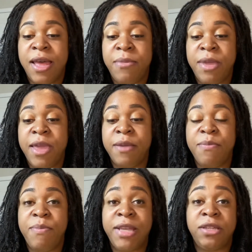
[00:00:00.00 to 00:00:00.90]

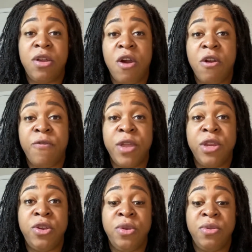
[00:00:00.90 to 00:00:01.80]
it makes it hard for you
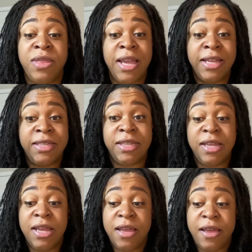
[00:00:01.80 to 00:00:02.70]
to do things
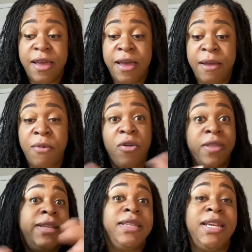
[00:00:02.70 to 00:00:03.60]
on
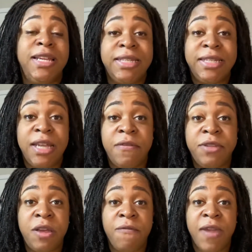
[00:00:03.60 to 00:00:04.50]
this list of
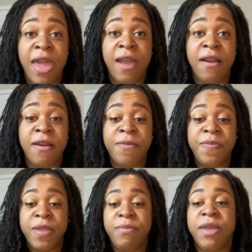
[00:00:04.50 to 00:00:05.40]
self-care,
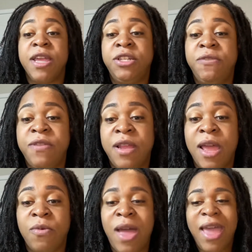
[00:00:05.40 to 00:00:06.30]
because you feel
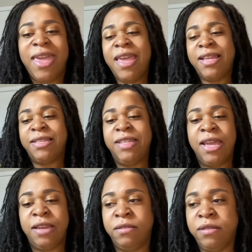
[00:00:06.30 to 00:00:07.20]
like, well, I can't
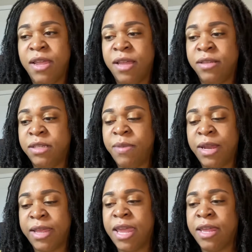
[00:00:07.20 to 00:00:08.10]
sit and
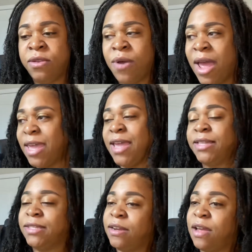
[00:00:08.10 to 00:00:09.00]
smell a candle. I
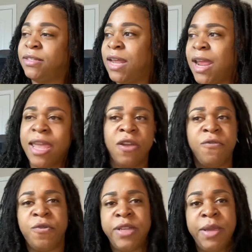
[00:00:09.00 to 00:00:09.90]
can't sit outside. I can go
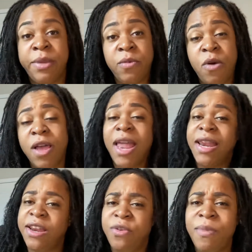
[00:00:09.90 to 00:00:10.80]
for a 10-minute walk. I
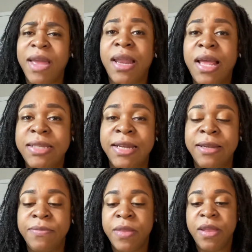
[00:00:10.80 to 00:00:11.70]
need to do my
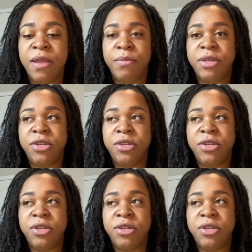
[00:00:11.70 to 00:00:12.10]
closet. But you